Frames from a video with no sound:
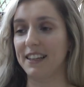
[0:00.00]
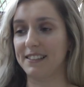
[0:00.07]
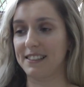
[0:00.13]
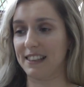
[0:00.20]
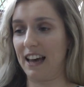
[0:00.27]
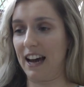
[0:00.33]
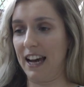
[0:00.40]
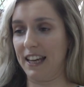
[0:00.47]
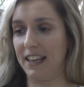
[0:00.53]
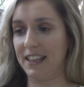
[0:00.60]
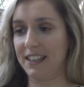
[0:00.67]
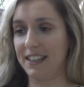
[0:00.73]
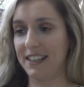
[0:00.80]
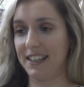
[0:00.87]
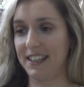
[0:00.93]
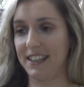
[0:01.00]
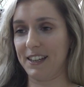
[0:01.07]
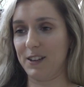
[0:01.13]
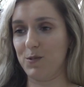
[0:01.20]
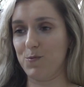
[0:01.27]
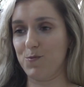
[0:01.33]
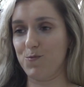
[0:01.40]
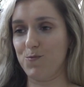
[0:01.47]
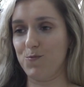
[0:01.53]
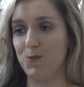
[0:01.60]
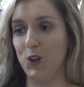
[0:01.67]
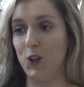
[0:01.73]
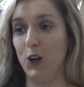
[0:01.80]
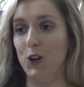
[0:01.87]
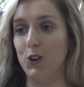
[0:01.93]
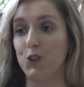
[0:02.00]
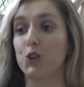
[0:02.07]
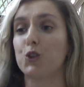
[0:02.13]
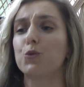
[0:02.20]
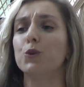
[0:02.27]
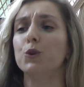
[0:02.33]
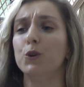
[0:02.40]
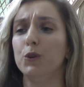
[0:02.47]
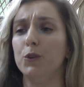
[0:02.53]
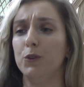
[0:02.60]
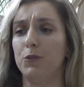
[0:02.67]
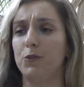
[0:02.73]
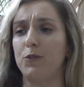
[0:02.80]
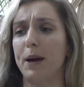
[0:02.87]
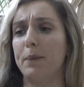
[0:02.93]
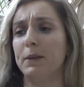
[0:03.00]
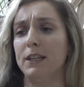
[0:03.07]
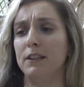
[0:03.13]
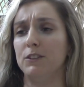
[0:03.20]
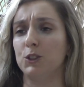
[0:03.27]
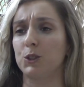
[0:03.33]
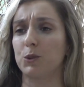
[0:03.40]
there's like, you know, true feminine